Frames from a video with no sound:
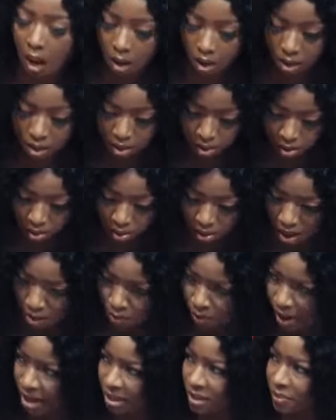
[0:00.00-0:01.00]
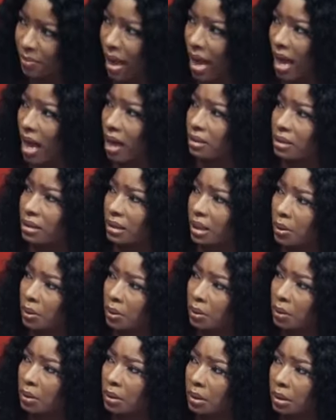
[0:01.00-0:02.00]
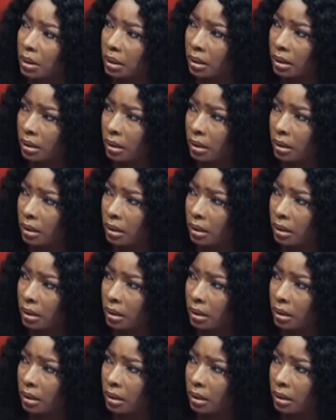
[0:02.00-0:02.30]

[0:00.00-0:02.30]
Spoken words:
I'm going to my house now.